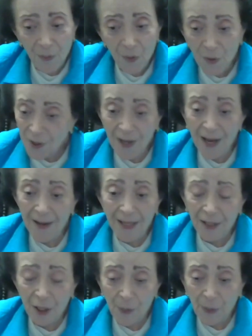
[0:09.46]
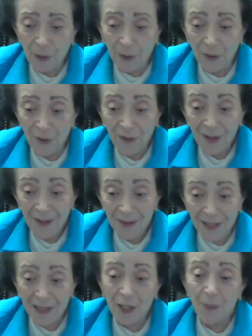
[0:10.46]
Well, they're not atypical.
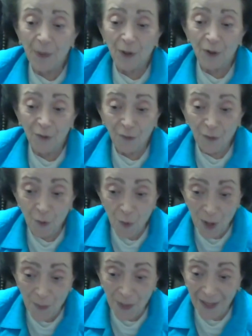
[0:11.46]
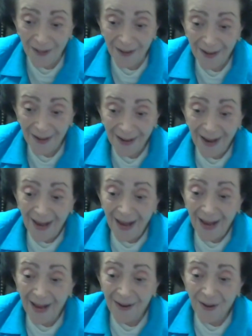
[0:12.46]
They're typical for women.
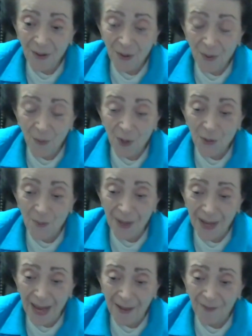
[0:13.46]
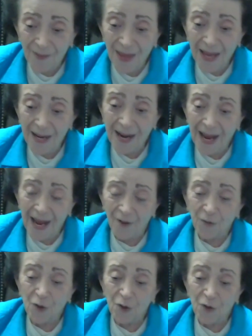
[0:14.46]
And we then
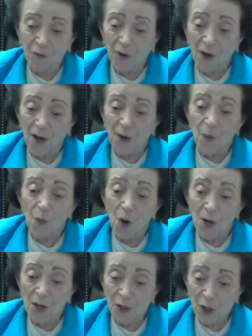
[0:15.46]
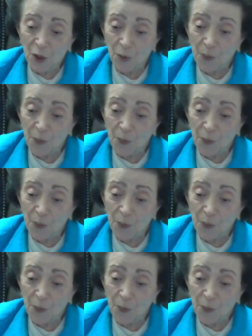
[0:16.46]
have to define what is